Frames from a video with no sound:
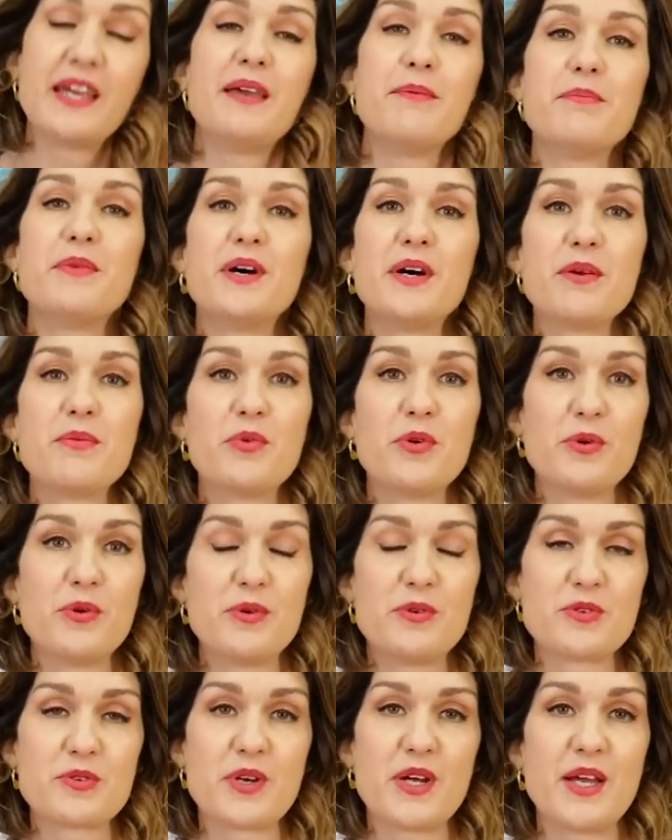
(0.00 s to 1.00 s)
in my
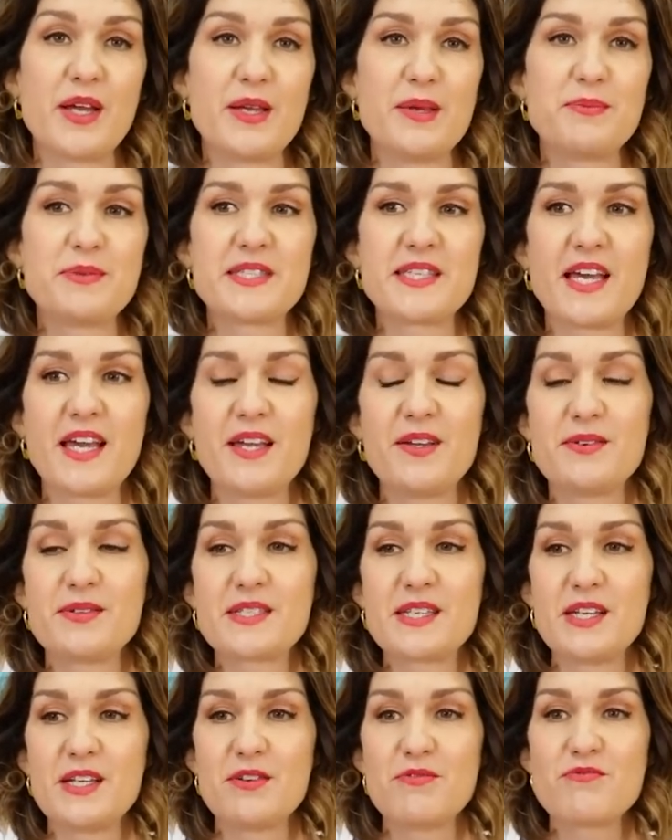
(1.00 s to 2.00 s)
wardrobe. So
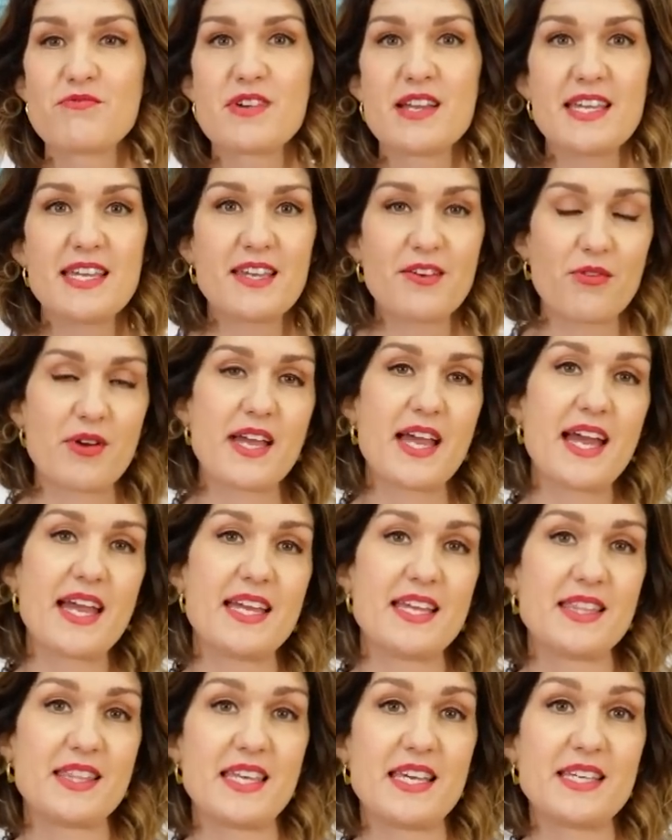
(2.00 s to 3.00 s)
to
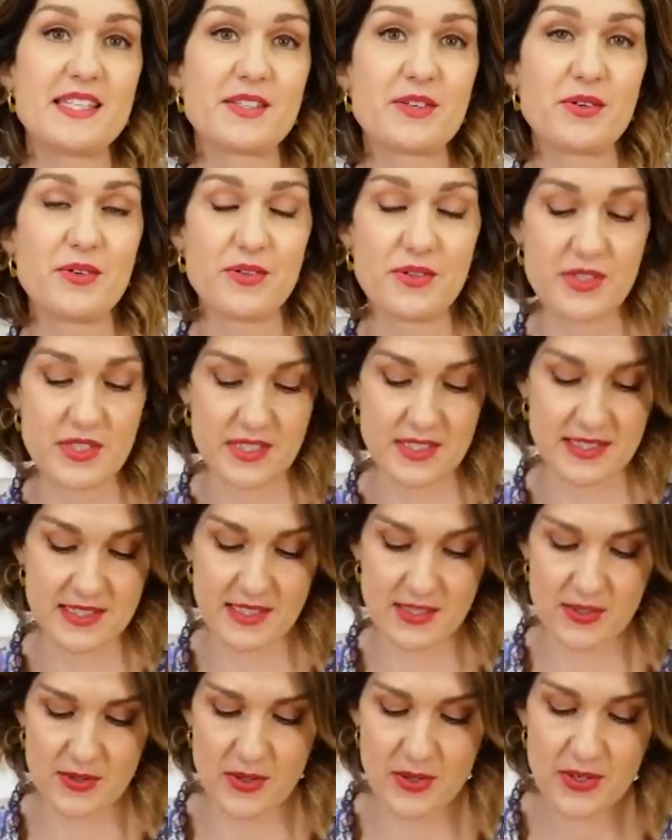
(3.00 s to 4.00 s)
recreate this gorgeous
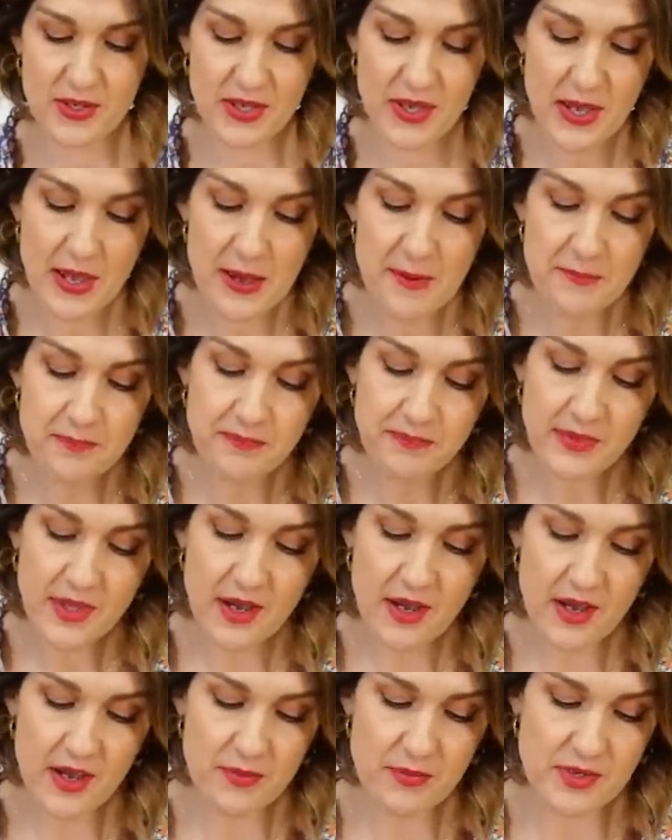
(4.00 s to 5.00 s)
look,
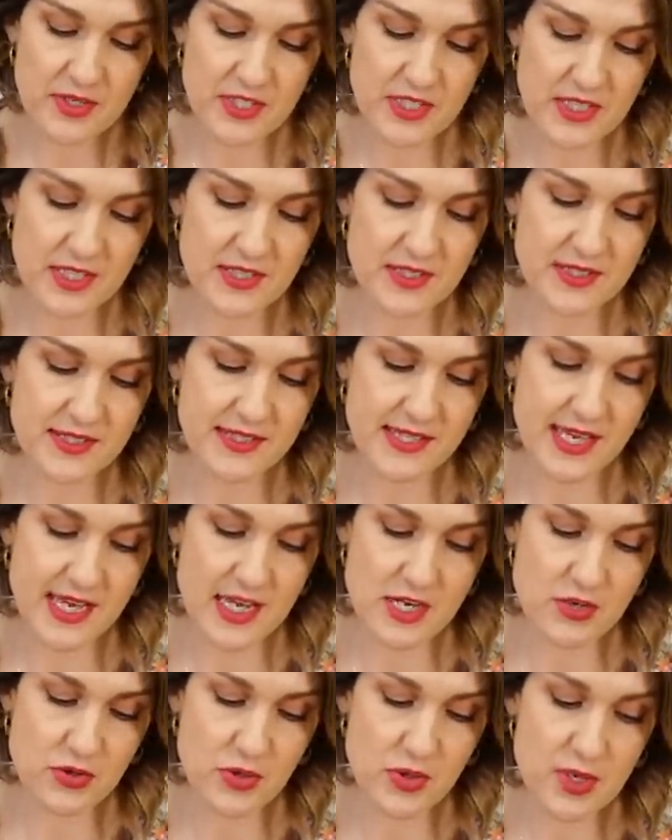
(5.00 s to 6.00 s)
I would use
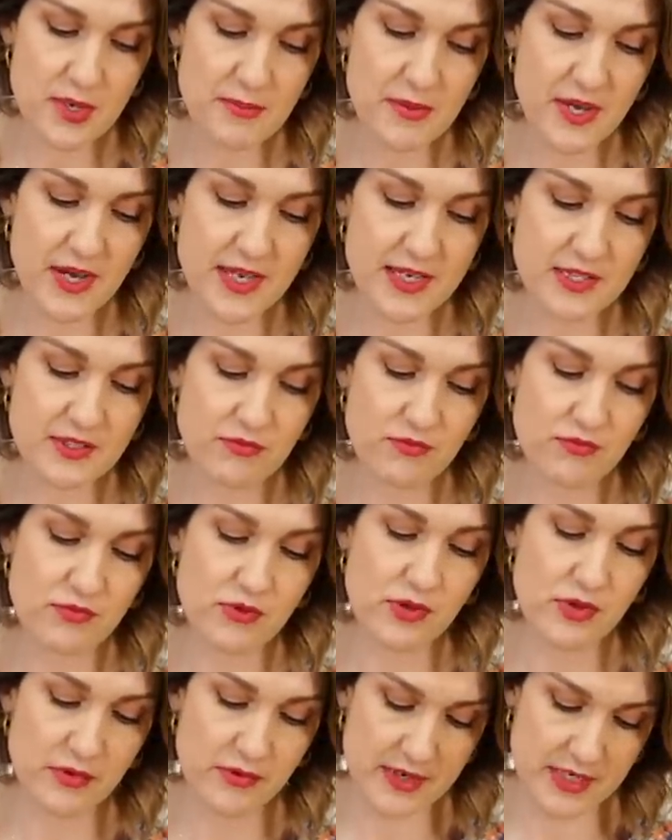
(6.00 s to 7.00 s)
the True Bias
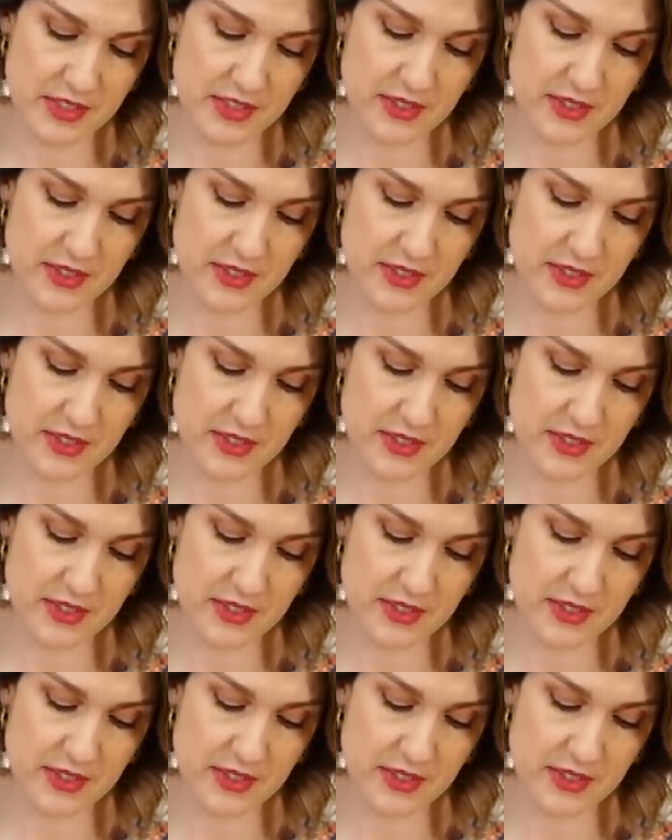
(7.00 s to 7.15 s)
Rory